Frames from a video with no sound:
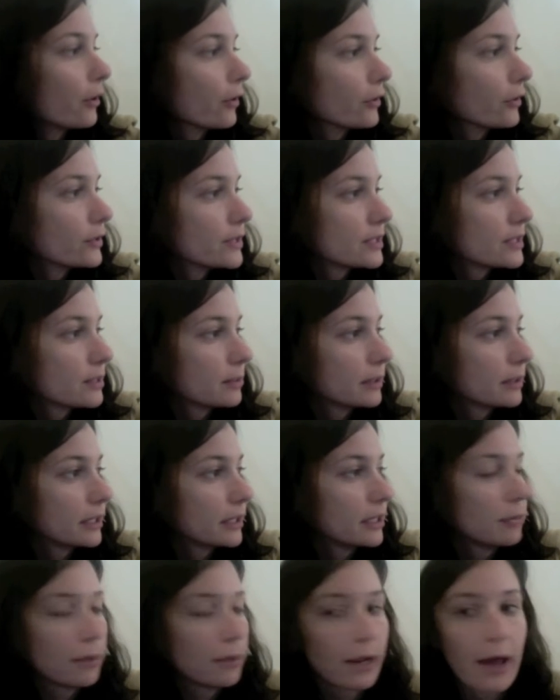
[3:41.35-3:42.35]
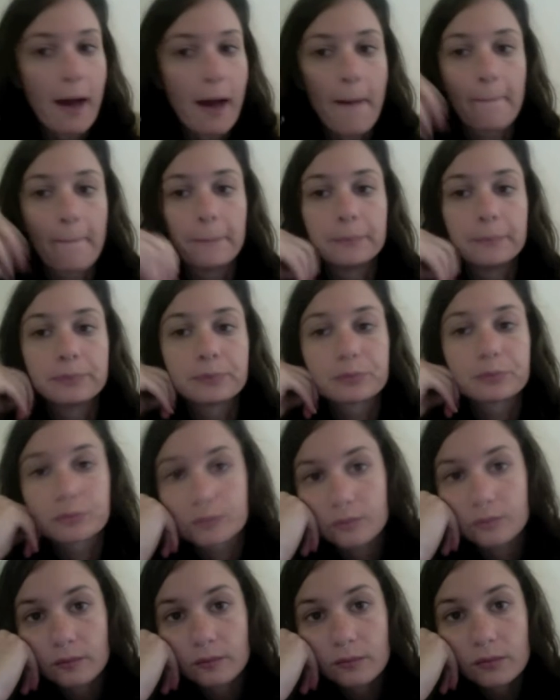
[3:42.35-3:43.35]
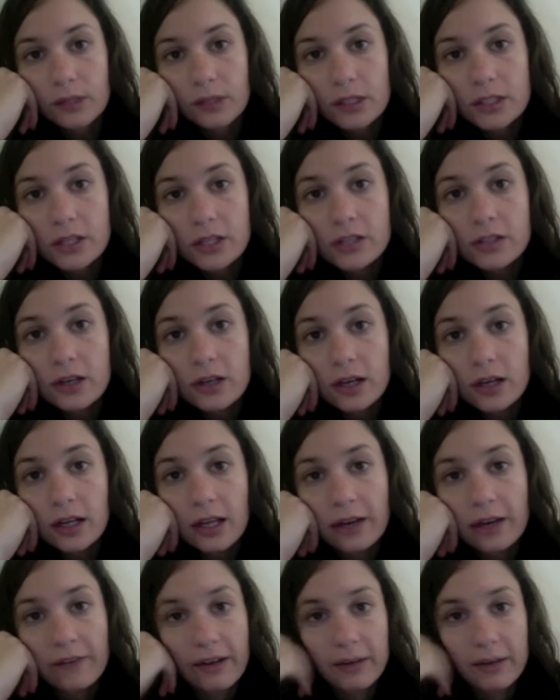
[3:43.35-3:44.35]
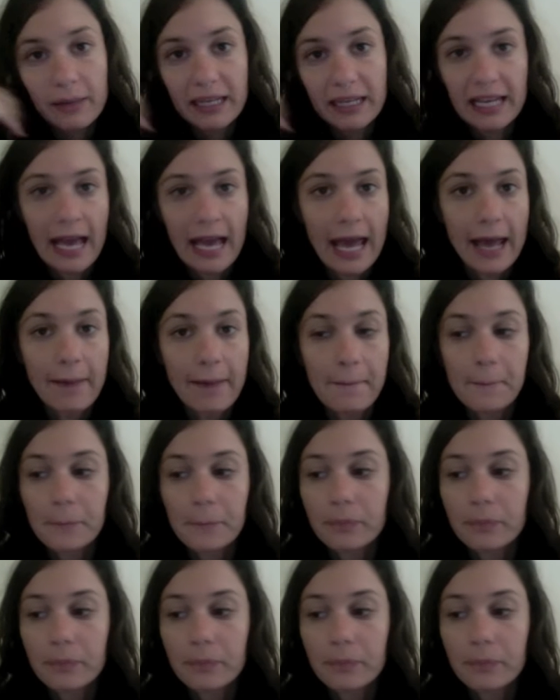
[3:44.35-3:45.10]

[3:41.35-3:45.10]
simile, but it's also got a lot of vitamin K,